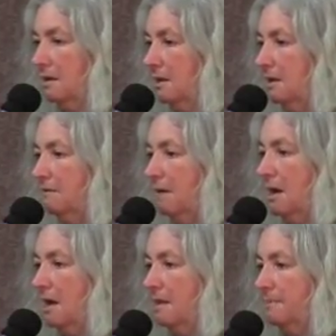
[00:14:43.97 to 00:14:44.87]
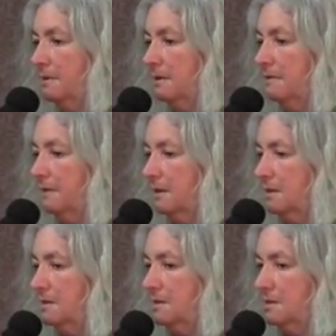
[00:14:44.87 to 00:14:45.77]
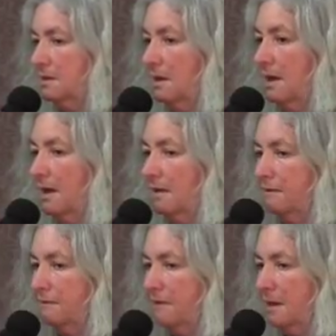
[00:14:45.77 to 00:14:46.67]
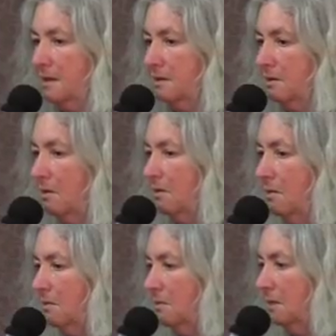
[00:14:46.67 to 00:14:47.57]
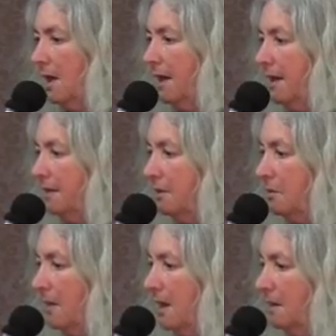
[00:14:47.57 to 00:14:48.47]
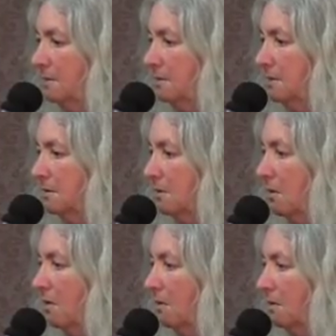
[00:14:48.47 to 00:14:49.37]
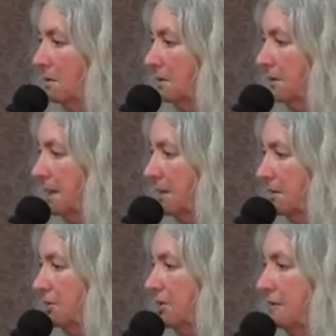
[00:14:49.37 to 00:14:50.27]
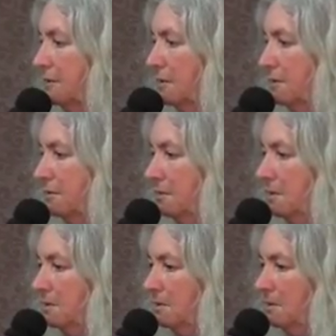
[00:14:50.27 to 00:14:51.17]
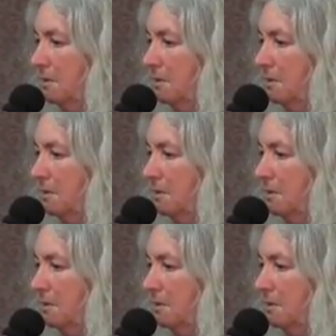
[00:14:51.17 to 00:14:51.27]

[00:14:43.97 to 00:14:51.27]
give up living a decent life and go lie on the ground in the cold and shiver through